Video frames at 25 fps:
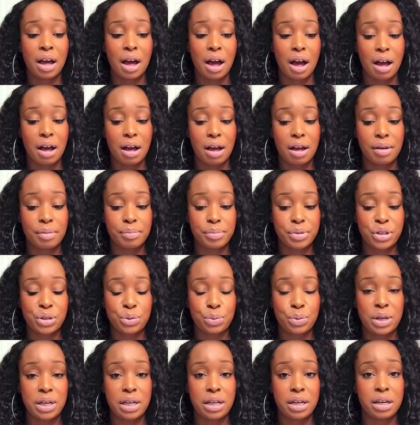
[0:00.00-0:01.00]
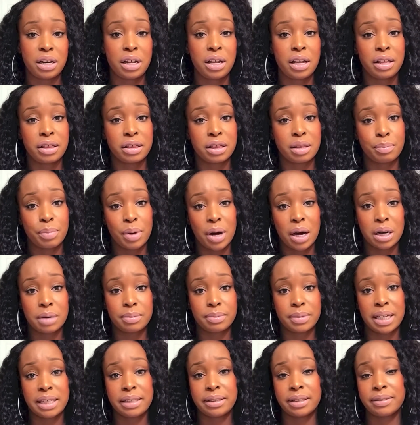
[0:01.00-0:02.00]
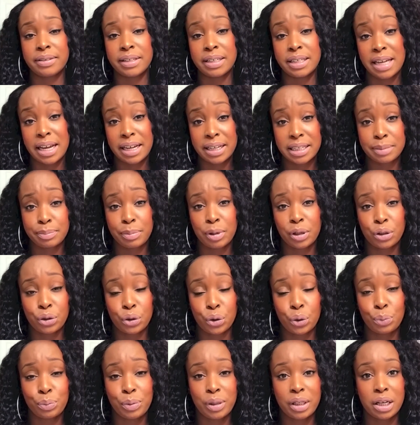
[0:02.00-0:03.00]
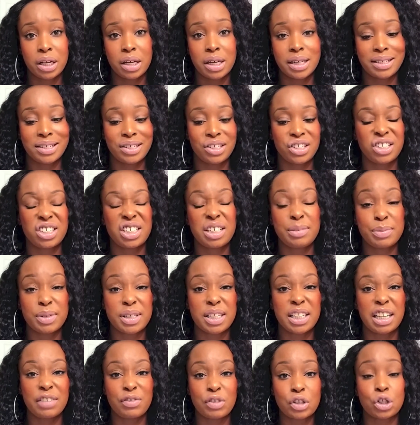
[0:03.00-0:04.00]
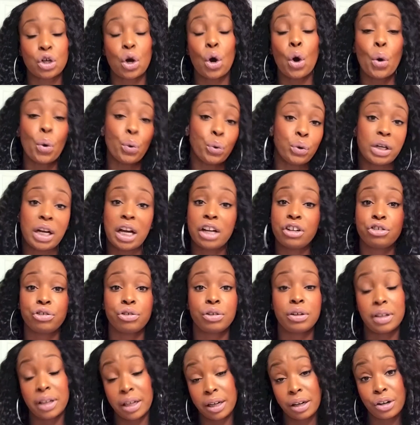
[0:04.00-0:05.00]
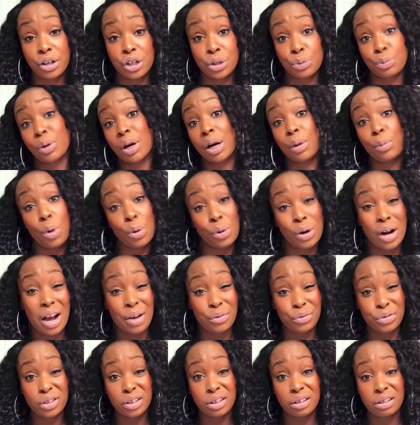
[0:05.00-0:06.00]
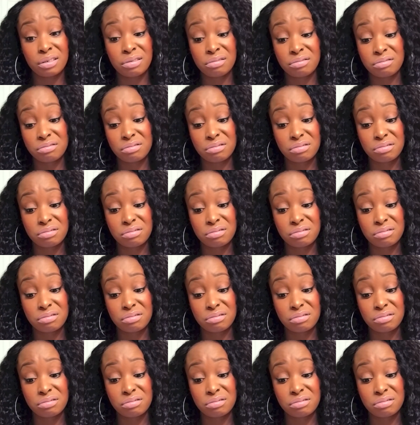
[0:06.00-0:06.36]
between the bottom length and the next bundle, because it just seems to give its own natural layers where I won't have to